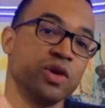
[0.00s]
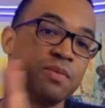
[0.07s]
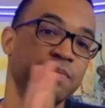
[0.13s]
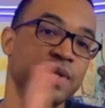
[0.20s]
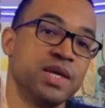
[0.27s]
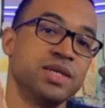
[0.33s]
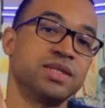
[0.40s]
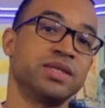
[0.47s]

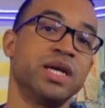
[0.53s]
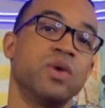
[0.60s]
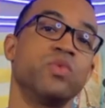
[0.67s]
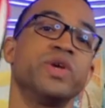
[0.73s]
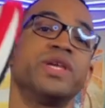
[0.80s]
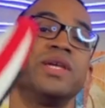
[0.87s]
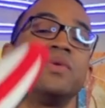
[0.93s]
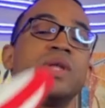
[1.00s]
piece that we
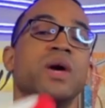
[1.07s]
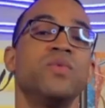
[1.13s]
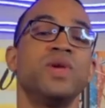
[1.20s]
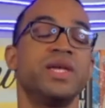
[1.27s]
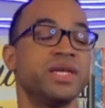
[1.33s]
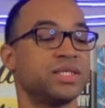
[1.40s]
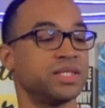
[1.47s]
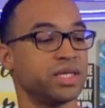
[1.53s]

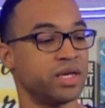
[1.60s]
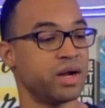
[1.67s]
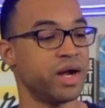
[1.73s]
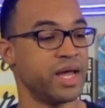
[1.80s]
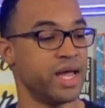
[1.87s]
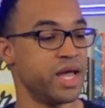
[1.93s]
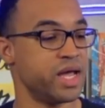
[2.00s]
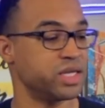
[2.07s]
get to get our
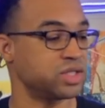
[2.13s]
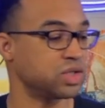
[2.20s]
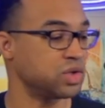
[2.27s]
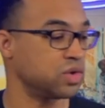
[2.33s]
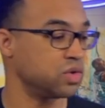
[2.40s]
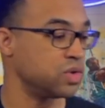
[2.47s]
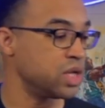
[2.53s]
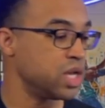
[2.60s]
hands
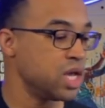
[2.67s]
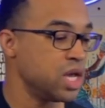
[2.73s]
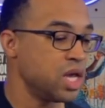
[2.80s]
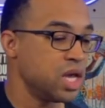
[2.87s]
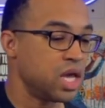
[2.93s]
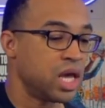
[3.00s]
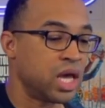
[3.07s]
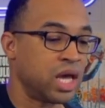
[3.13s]
on,
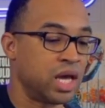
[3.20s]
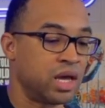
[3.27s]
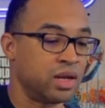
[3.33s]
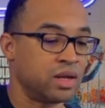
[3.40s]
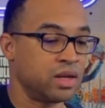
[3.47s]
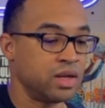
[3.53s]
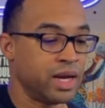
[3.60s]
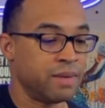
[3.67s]

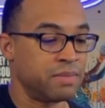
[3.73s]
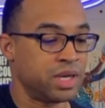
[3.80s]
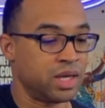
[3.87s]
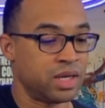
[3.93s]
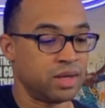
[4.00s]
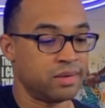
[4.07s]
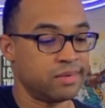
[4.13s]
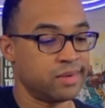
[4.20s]
and I
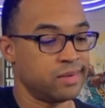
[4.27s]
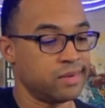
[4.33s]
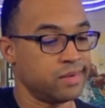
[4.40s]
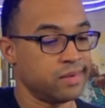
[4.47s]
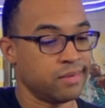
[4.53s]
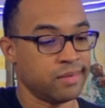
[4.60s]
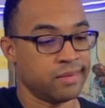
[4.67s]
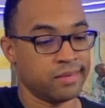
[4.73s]
mean,
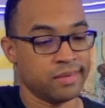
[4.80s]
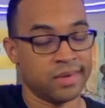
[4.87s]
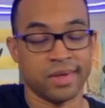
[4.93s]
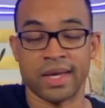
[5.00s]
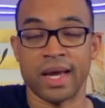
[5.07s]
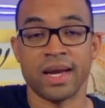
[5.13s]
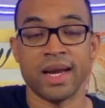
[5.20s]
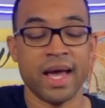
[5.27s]
you
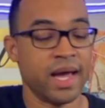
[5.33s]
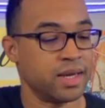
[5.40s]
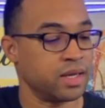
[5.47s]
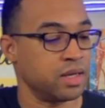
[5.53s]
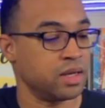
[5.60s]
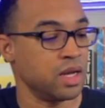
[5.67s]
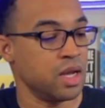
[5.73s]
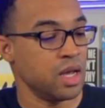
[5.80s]
can't knock
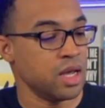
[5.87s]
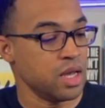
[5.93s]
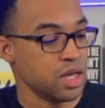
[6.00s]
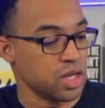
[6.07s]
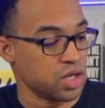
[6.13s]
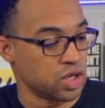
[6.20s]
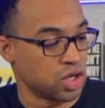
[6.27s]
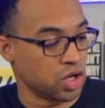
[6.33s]
it.
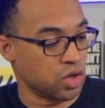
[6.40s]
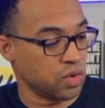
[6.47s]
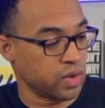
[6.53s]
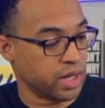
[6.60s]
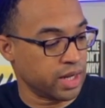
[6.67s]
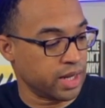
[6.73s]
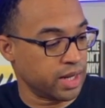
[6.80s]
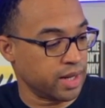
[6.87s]
You
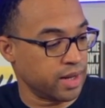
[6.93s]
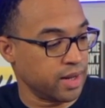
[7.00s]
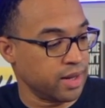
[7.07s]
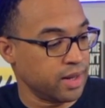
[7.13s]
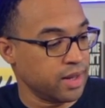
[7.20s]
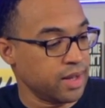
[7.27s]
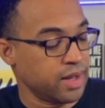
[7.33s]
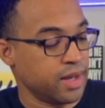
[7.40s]
know,
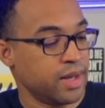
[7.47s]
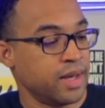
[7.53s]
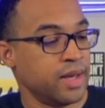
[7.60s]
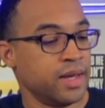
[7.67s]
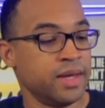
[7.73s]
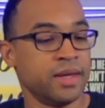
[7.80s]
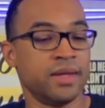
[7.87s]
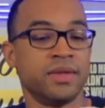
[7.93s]

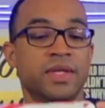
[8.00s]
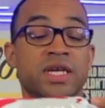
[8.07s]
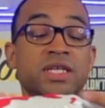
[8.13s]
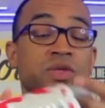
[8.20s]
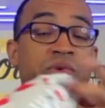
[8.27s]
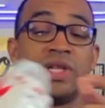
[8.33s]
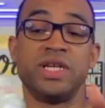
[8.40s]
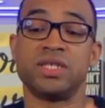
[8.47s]
these
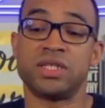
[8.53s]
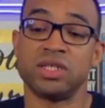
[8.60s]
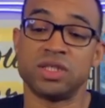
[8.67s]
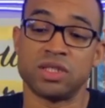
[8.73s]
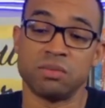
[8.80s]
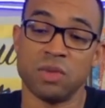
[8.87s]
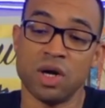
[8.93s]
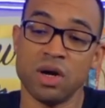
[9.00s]
are releasing
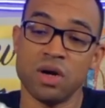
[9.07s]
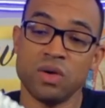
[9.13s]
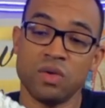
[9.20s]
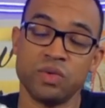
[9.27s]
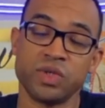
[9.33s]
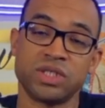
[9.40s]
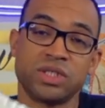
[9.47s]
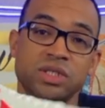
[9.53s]
tomorrow,
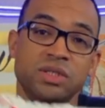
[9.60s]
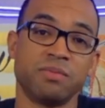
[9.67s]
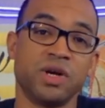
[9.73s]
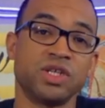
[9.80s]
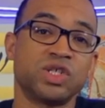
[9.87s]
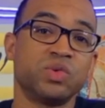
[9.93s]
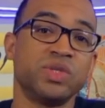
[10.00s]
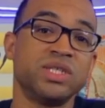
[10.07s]
which is
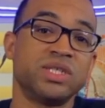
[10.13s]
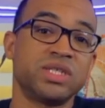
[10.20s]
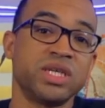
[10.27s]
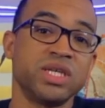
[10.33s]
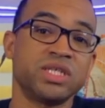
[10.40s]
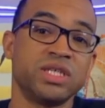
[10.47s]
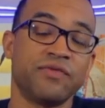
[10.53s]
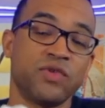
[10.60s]
March
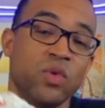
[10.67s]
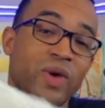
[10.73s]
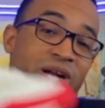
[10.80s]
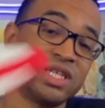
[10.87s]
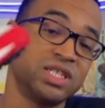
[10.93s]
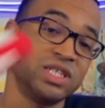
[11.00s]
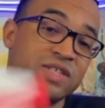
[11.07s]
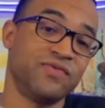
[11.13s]
26th. If you're
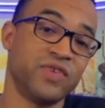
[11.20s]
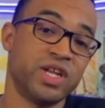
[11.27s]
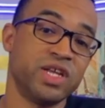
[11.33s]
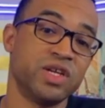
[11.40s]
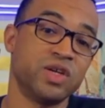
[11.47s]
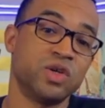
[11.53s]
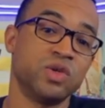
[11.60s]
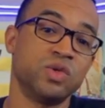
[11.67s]
watching this
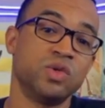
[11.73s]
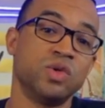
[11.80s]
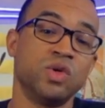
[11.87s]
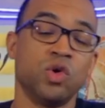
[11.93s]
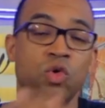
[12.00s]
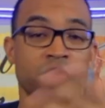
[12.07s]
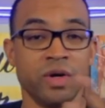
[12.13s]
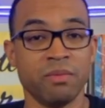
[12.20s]
video
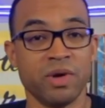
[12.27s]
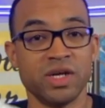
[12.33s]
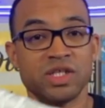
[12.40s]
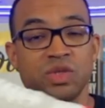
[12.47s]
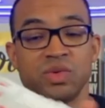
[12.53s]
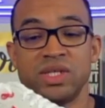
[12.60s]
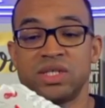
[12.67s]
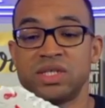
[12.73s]
on March
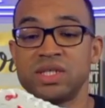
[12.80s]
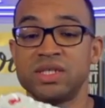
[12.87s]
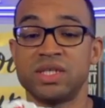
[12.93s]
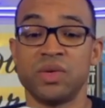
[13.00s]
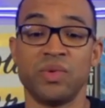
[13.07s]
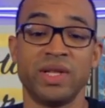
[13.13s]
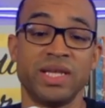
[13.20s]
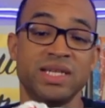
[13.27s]
26th, they
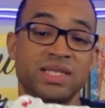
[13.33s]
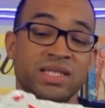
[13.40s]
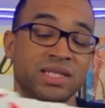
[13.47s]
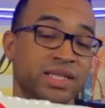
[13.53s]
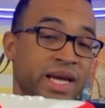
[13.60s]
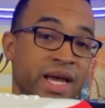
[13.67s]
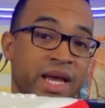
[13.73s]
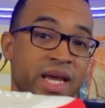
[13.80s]
released
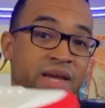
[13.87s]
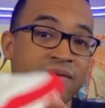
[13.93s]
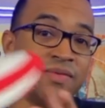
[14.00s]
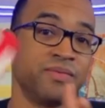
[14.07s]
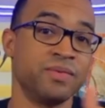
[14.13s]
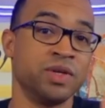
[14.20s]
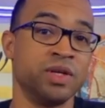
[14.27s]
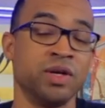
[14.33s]
today,
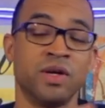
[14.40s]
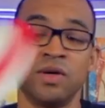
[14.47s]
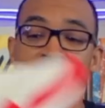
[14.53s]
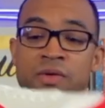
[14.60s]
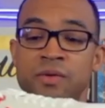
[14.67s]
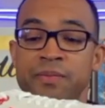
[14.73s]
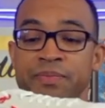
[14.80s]
you know,